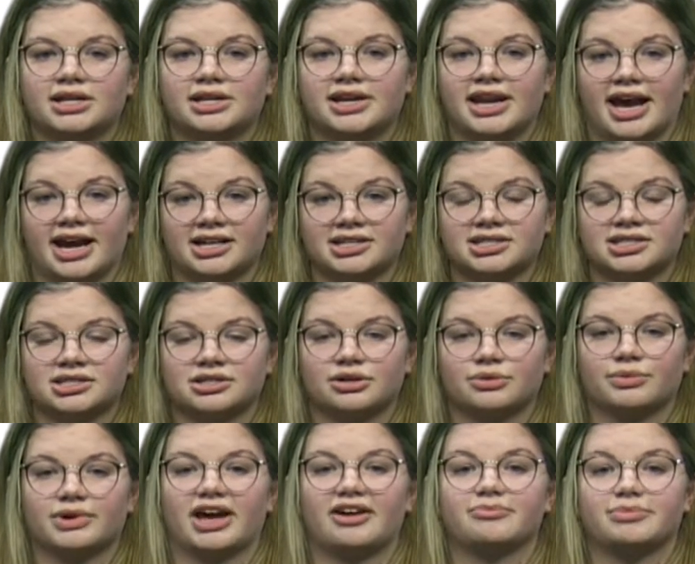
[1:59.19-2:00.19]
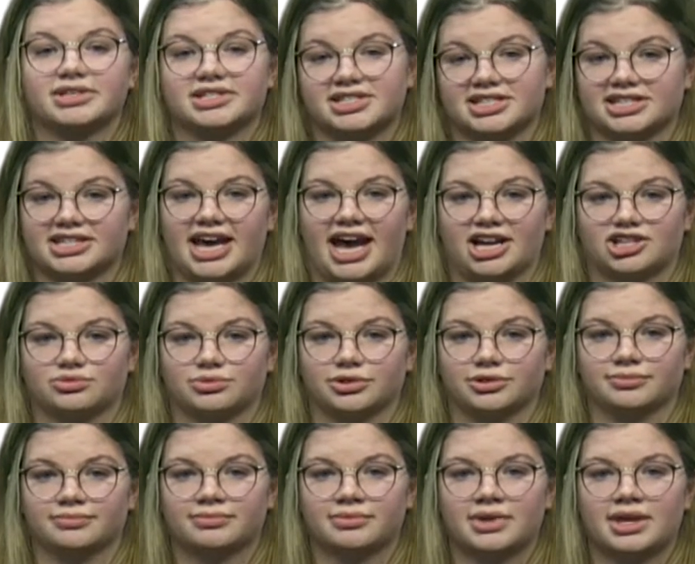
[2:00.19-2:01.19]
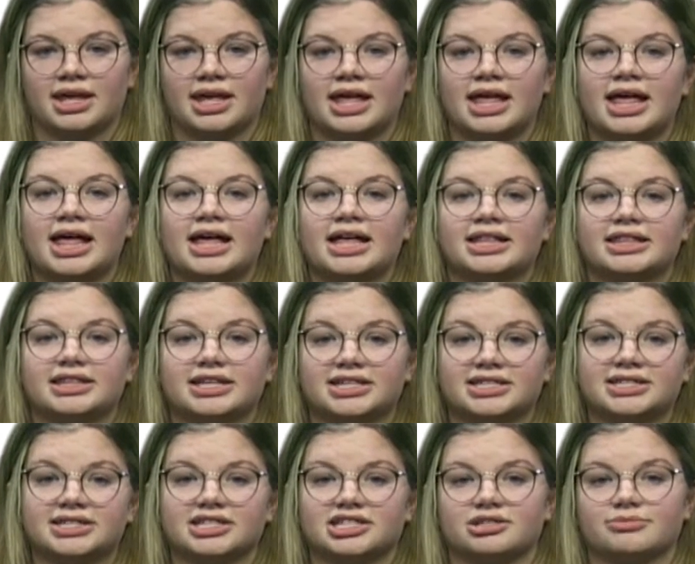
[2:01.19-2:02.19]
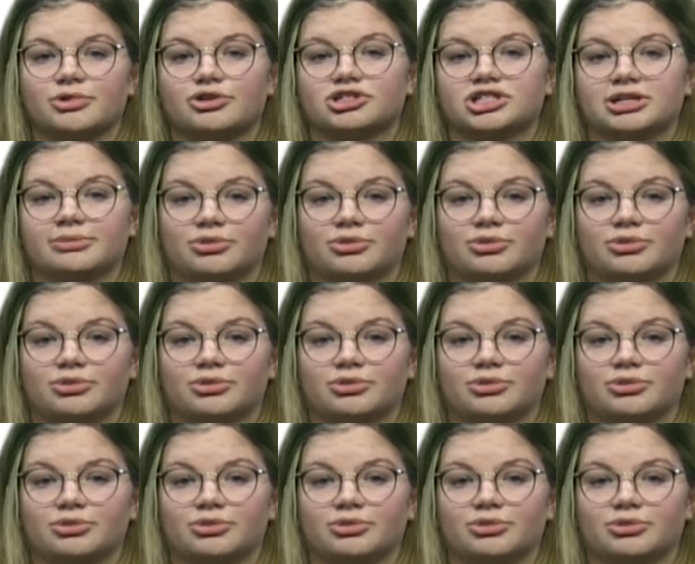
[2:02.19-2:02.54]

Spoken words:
Next, we have business casual. This is the most